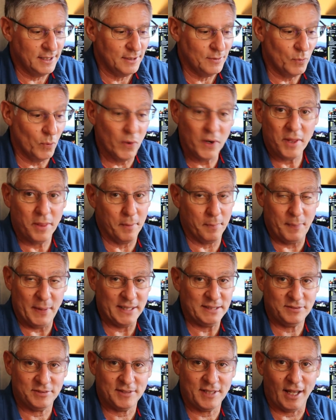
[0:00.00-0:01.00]
one of the
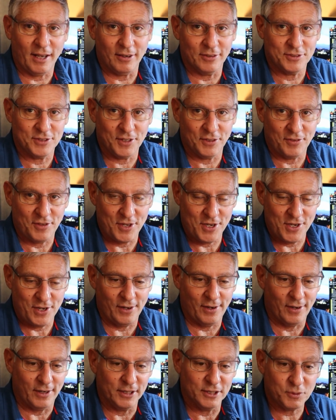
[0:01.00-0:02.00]
best sellers of the
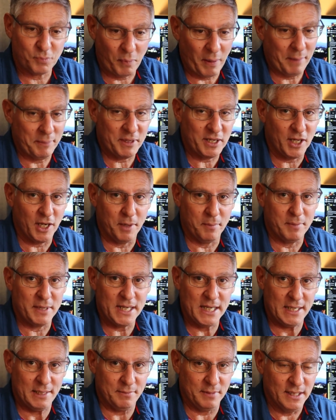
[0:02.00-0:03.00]
year. It's probably going to
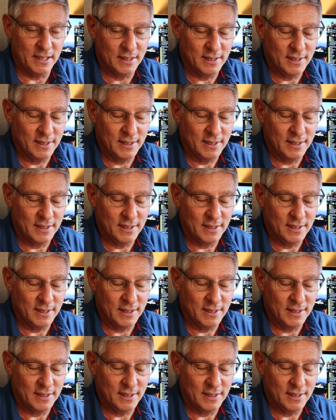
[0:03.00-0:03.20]
be,